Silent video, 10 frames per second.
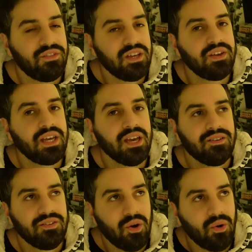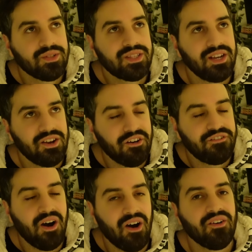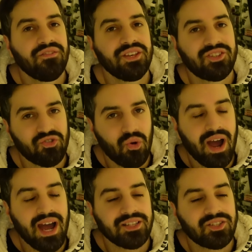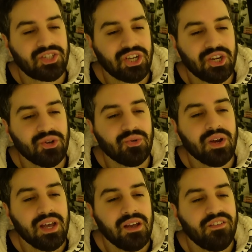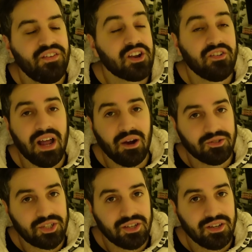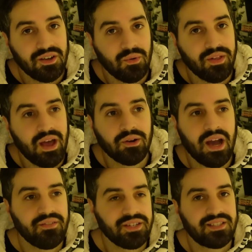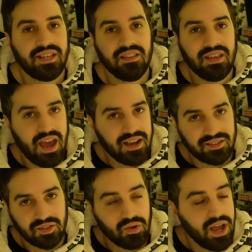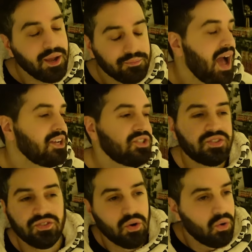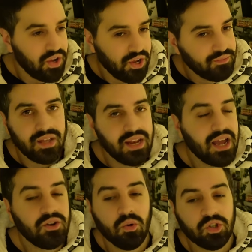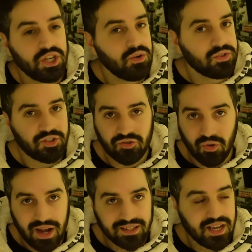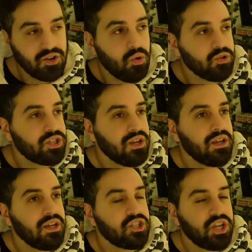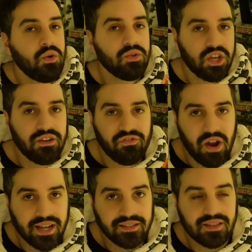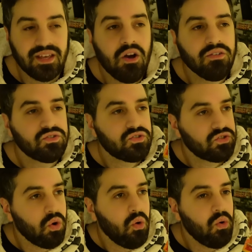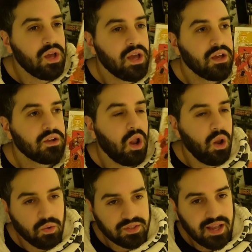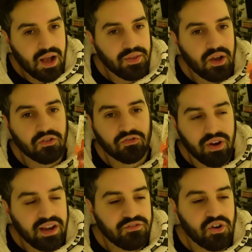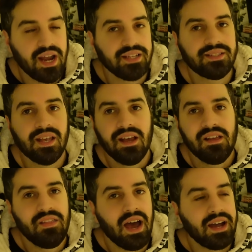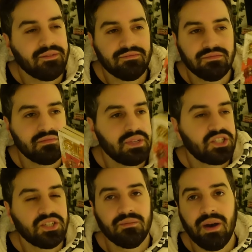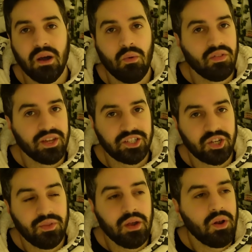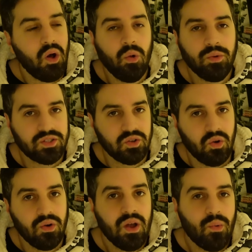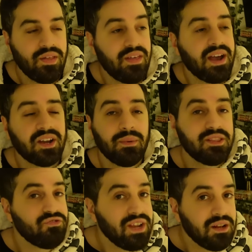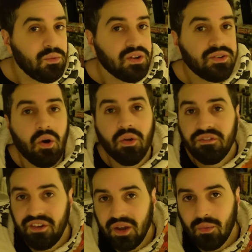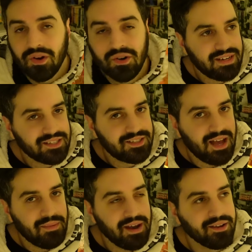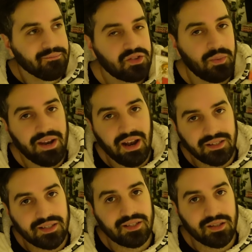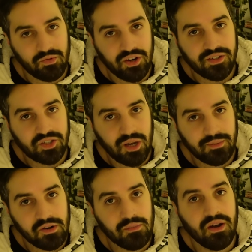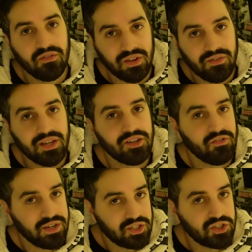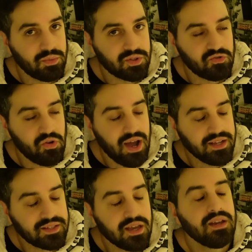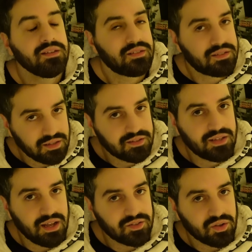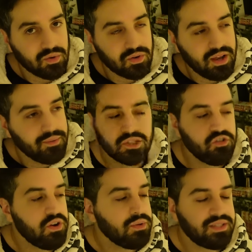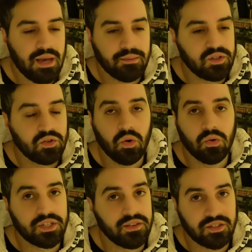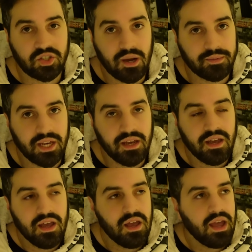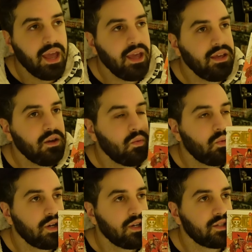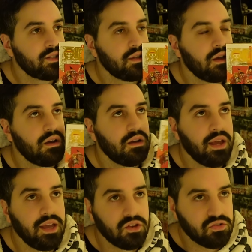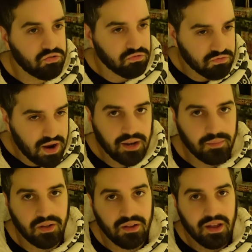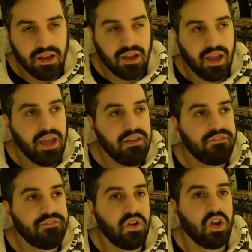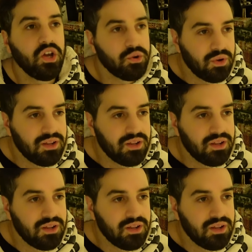Vivi knows enough of the Straw Hats to figure it out without having to say the X, okay? I just know her, and I know she knows the Straw Hats. I know she knows her friends. They are so close now, they are great friends that it doesn't matter what they do. They will always know whether they're going to be the real one or the fake one. I stand by it. So my analysis in the previous chapter about Vivi and her relationship with Straw Hats still stands up, okay? Karoo was the absolute goat in this chapter. He was incredible. He flew.